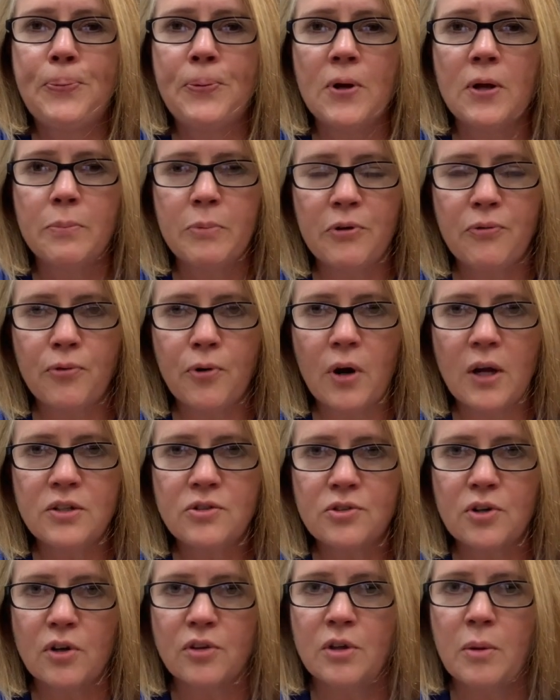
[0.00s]
before I
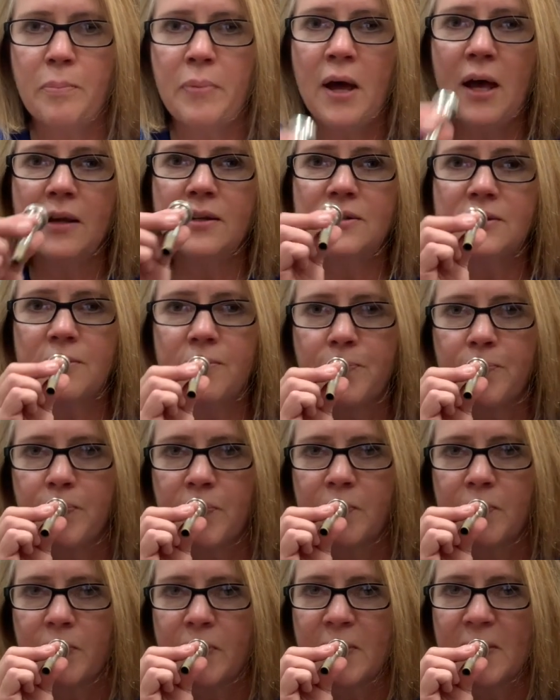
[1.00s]
start the buzz.
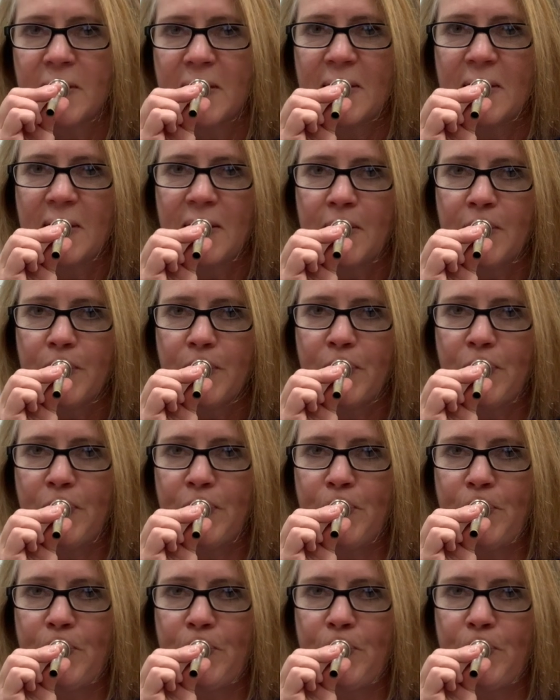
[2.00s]
Then